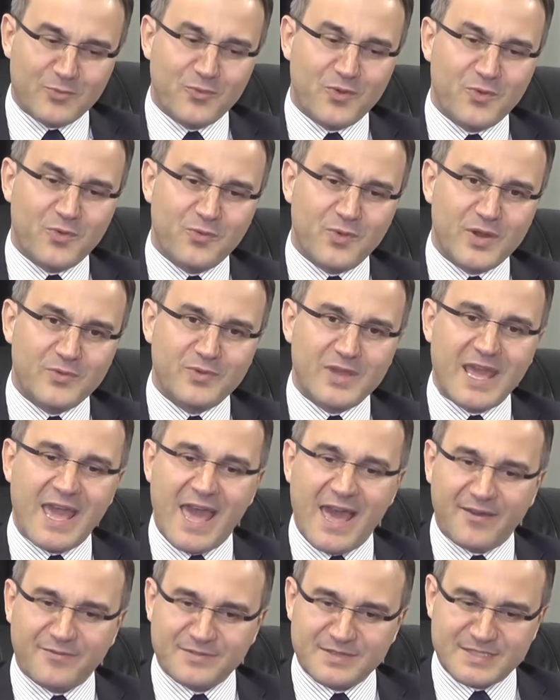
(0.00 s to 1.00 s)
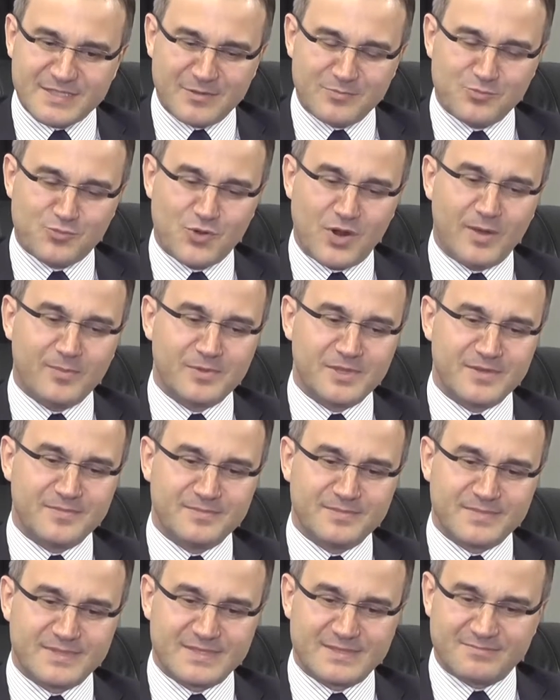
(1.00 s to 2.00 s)
When we have some
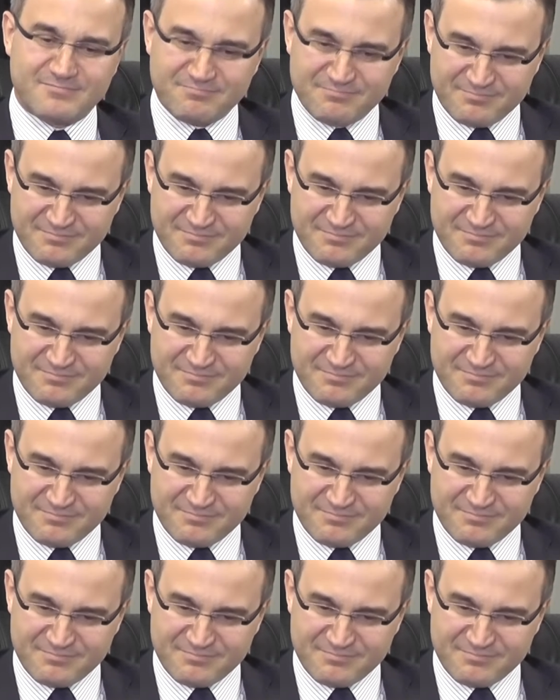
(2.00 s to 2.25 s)
problems,